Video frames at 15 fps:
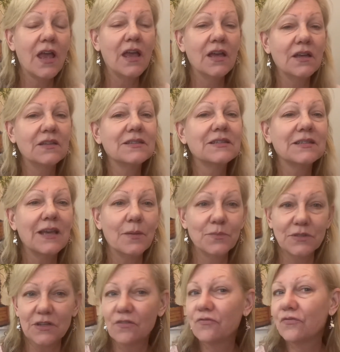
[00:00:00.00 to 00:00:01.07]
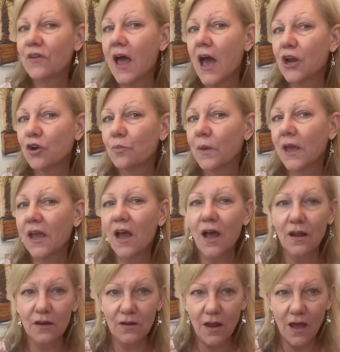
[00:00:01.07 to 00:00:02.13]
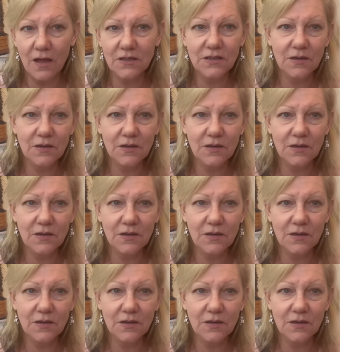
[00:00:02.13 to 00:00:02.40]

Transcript: it seems to flatter me a lot